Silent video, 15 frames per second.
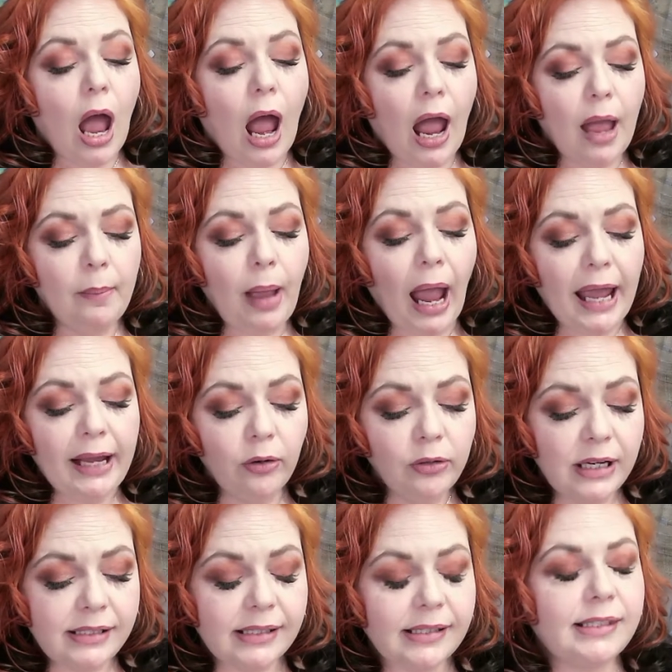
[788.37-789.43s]
I don't
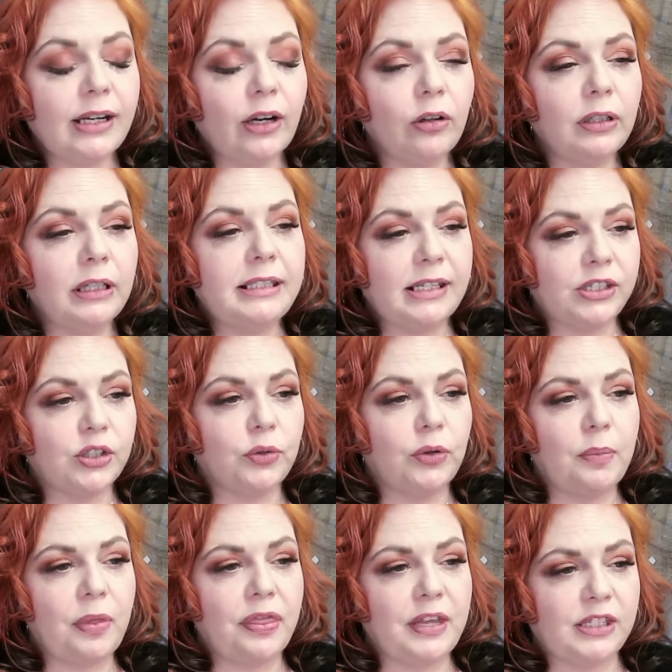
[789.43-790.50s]
necessarily disagree
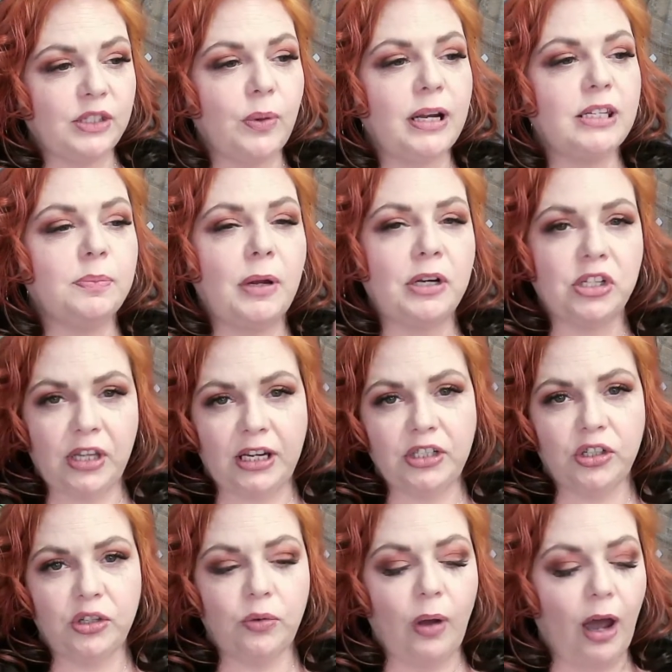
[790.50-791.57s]
with this one as much as I
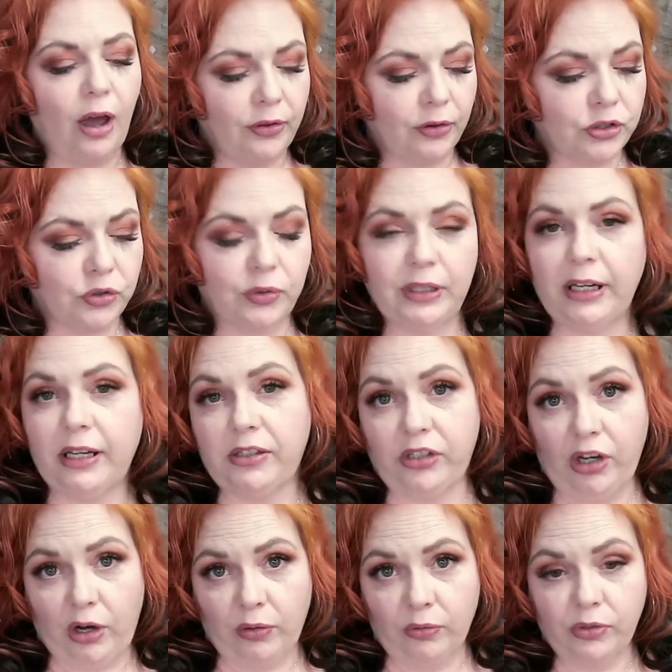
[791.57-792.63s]
do other treated
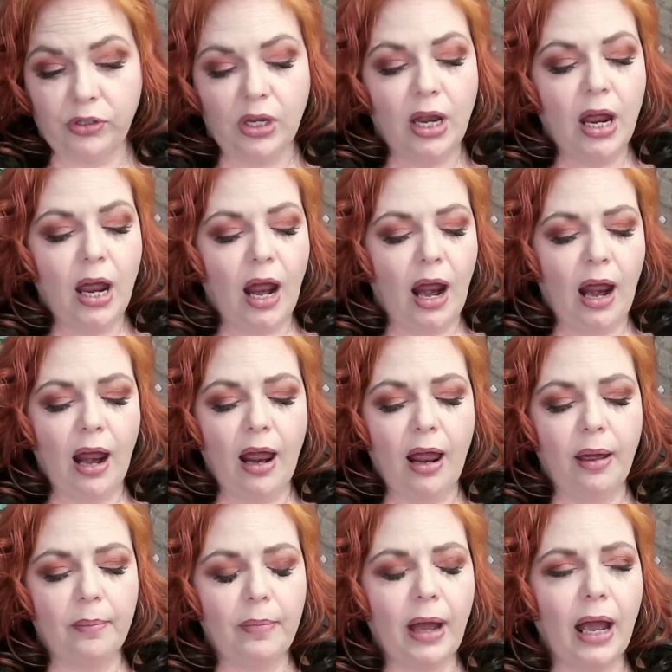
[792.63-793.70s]
stones.
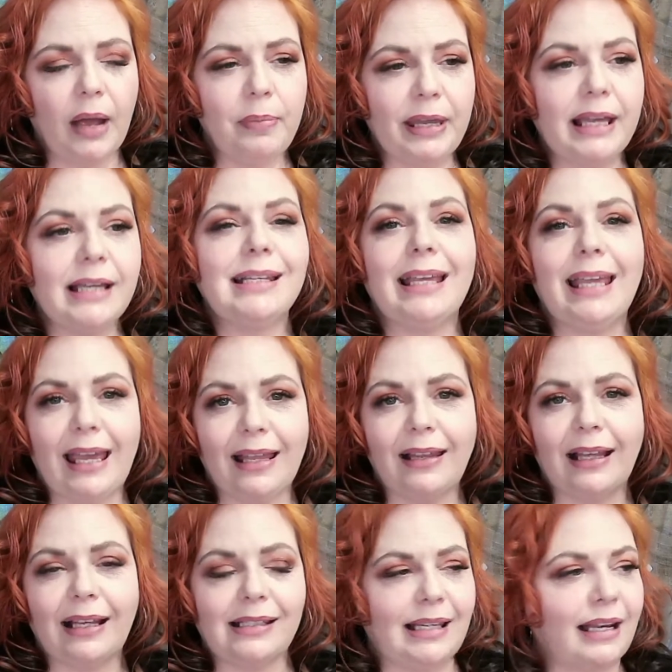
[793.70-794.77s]
Because again,
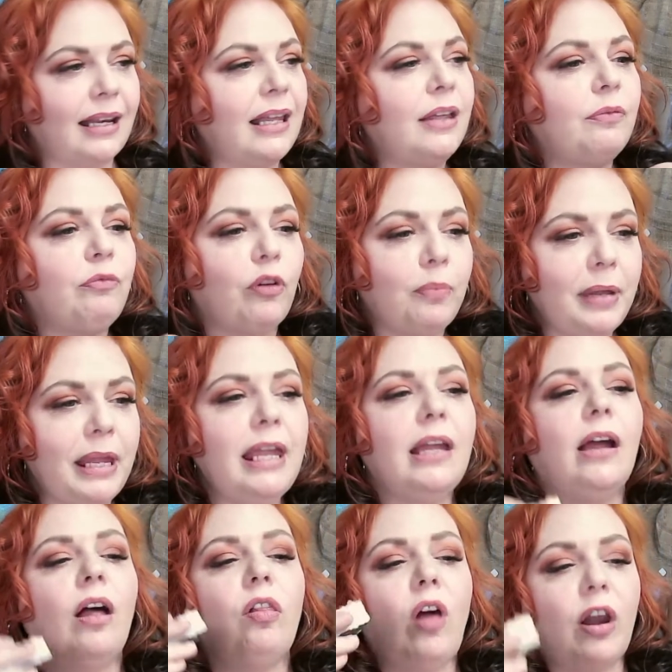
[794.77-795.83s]
like I said, for me,
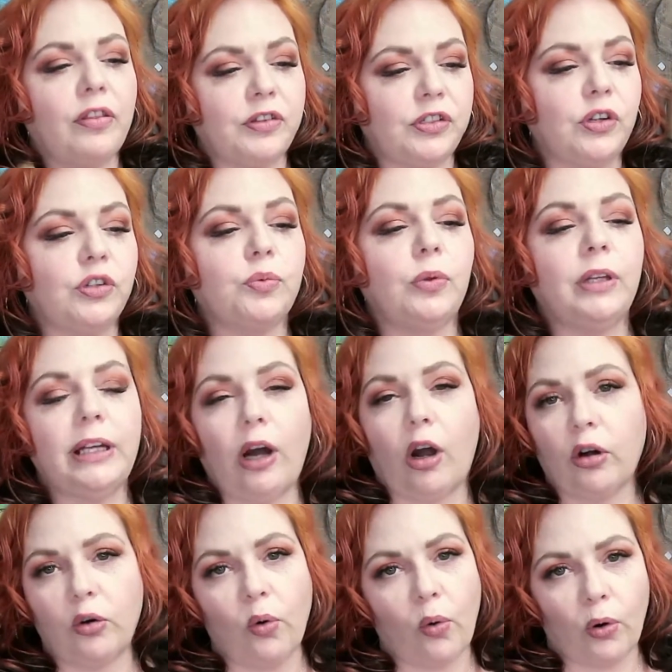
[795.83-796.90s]
a lot of the stones really are
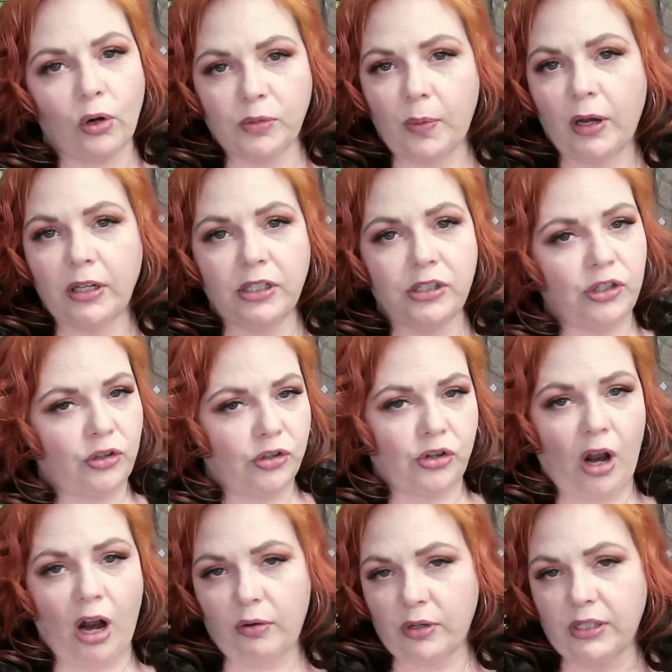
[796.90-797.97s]
corresponded to your
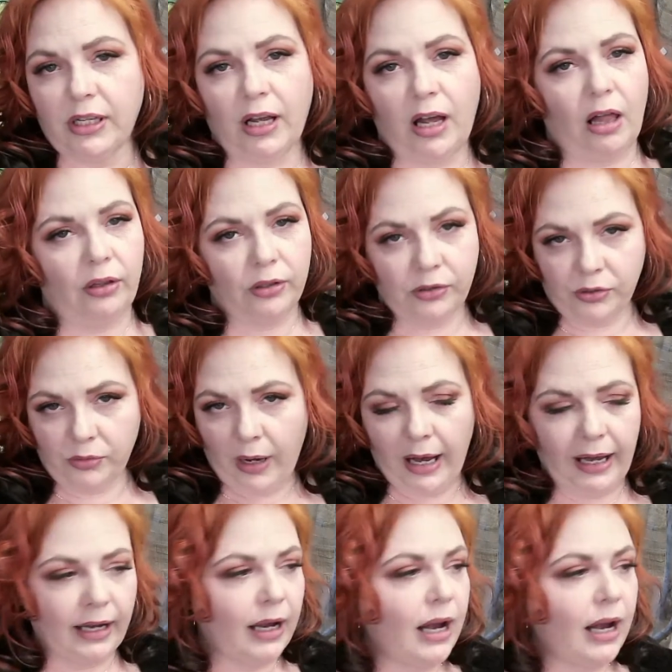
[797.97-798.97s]
chakras, the colors, right?